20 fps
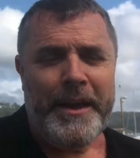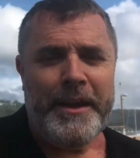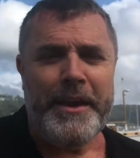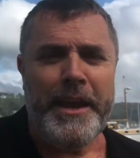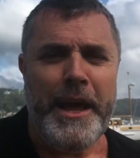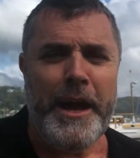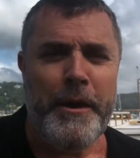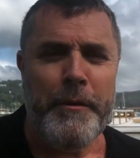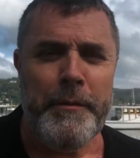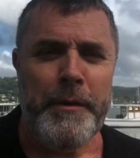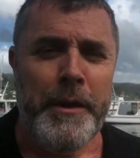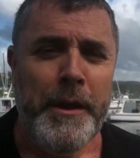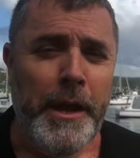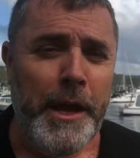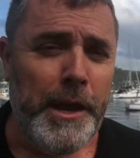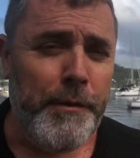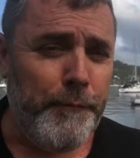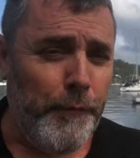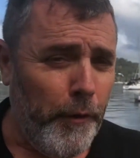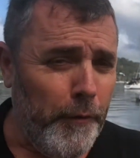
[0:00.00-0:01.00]
Now,
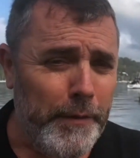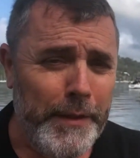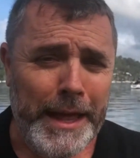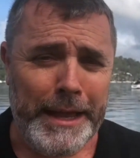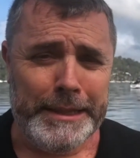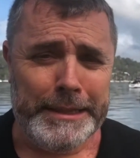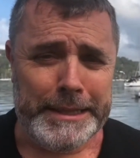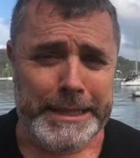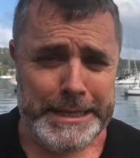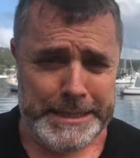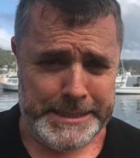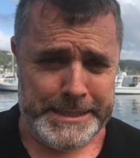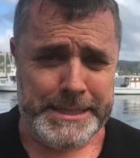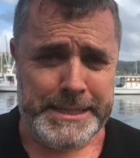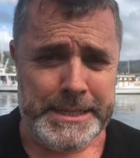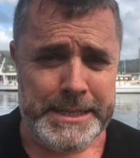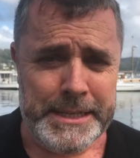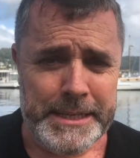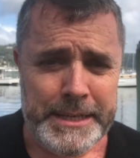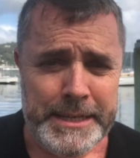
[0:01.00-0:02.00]
if on that
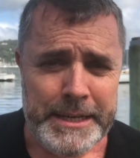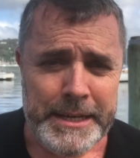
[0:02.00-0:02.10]
list